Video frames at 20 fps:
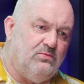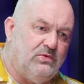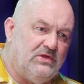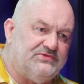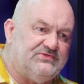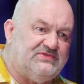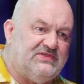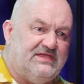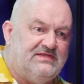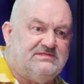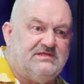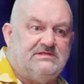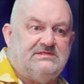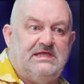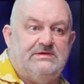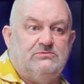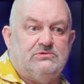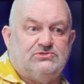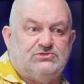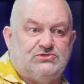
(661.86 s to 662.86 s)
what data
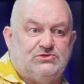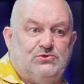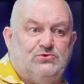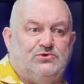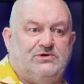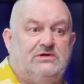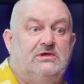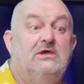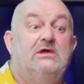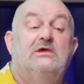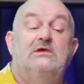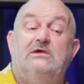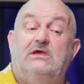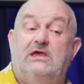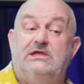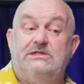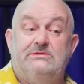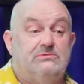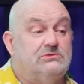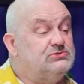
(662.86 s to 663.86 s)
they would store,
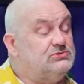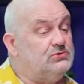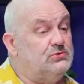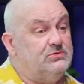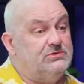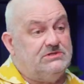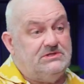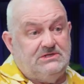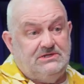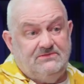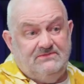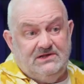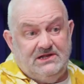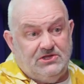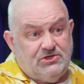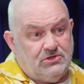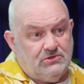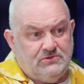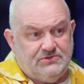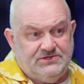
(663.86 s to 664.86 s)
and they would store it in a
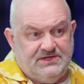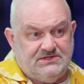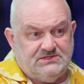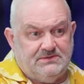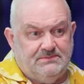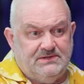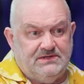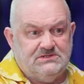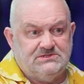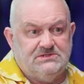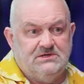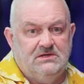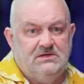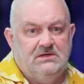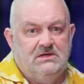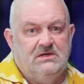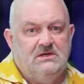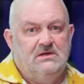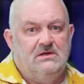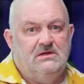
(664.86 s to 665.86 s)
relational database.
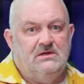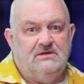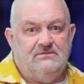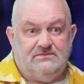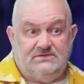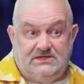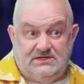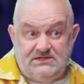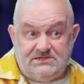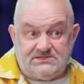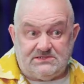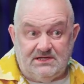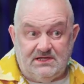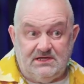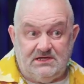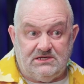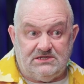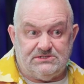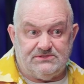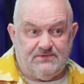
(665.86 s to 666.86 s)
These
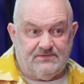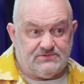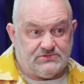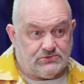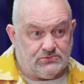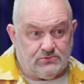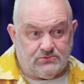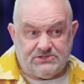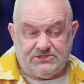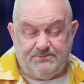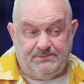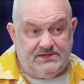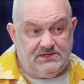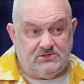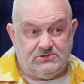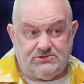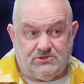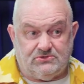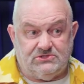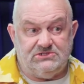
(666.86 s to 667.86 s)
days, with storage
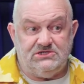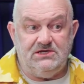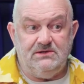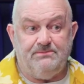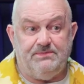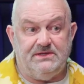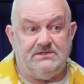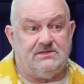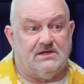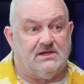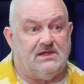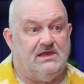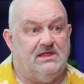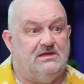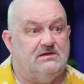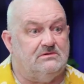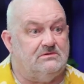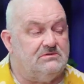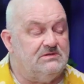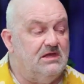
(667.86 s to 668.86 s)
being so cheap in the
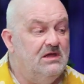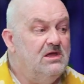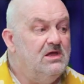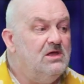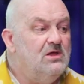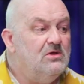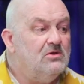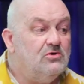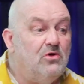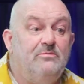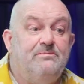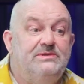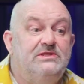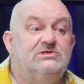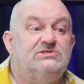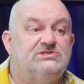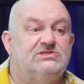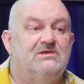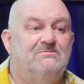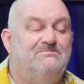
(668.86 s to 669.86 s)
cloud,
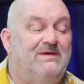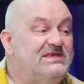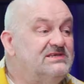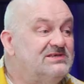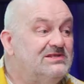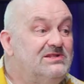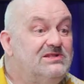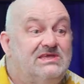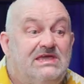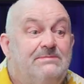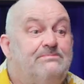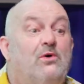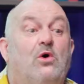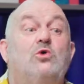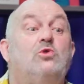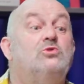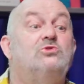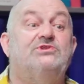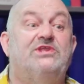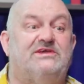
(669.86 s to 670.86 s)
companies basically keep
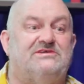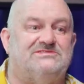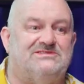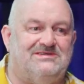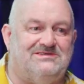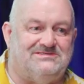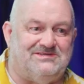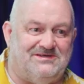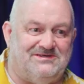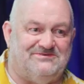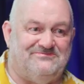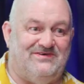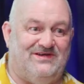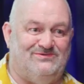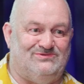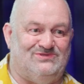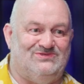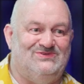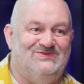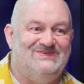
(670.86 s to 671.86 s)
all their data
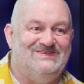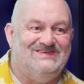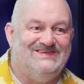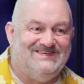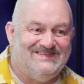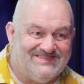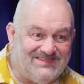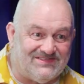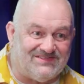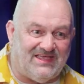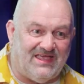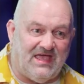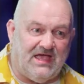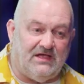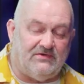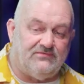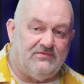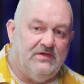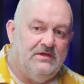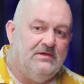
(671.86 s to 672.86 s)
around that they
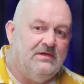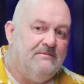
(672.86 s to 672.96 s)
have.